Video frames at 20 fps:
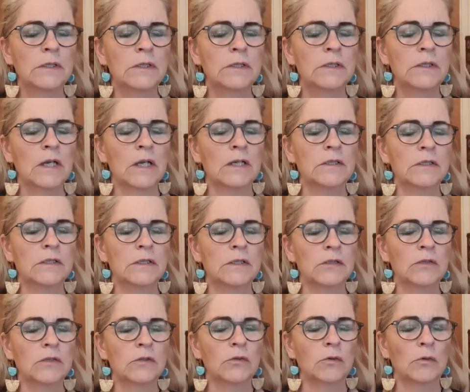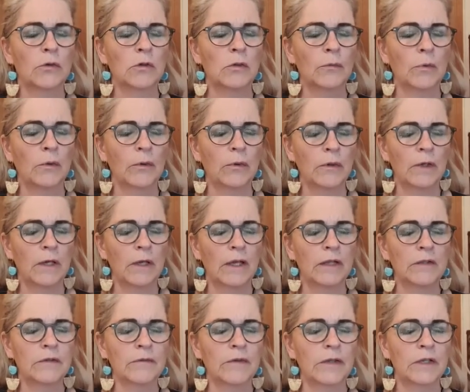just as adorable
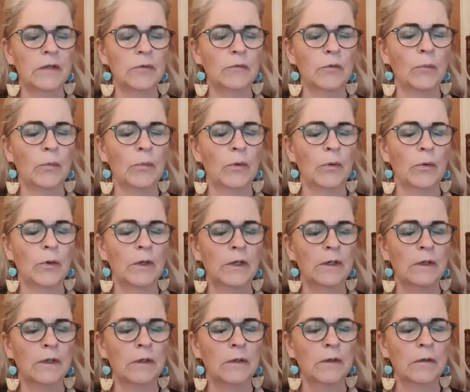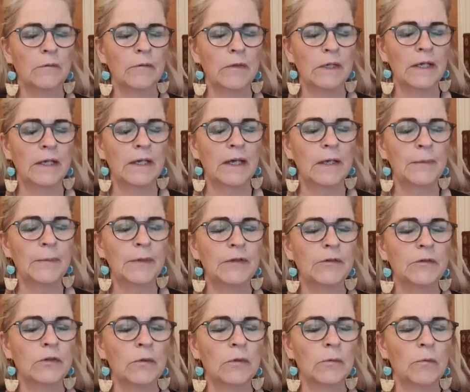as when you were born. You came
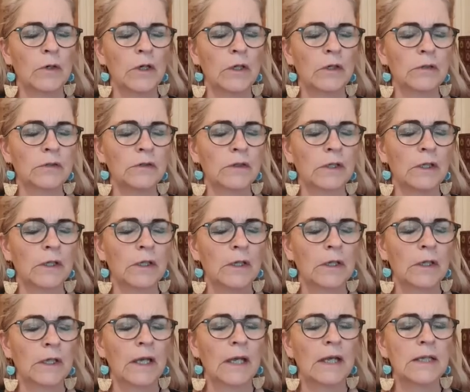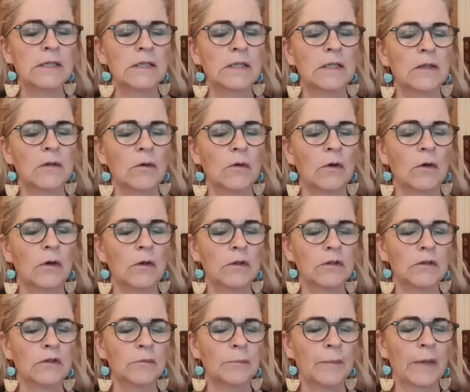into the world as a little
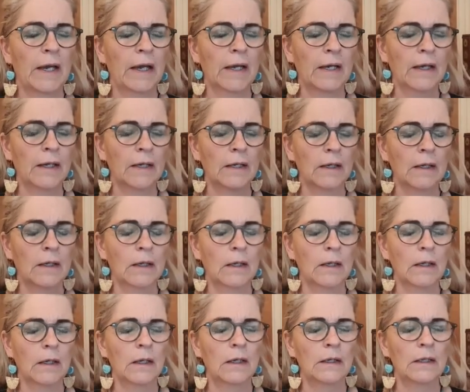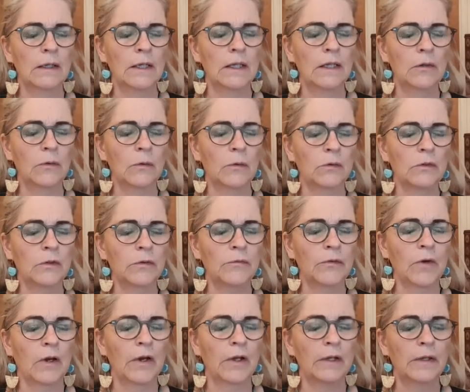God spark, a little
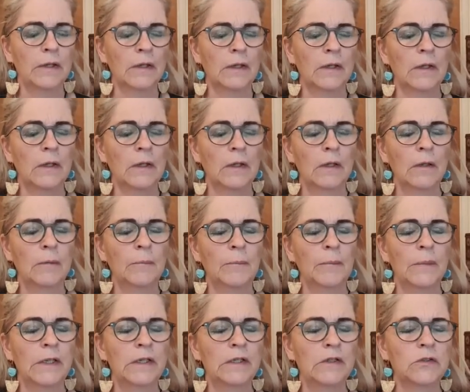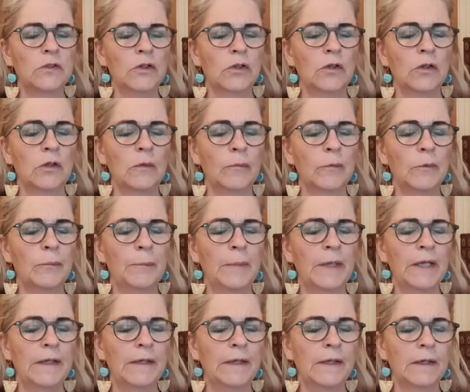divine, miniature human
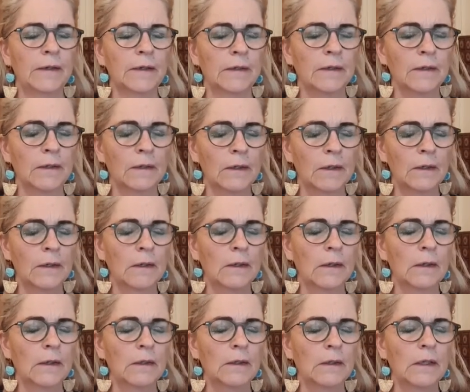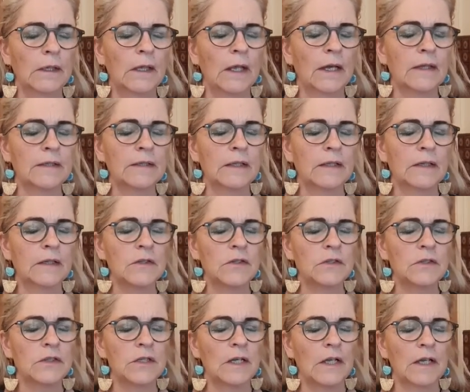being. Nothing has
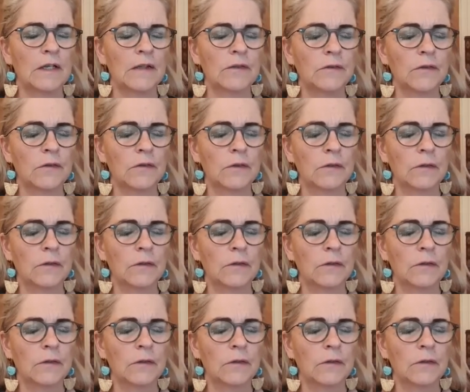changed.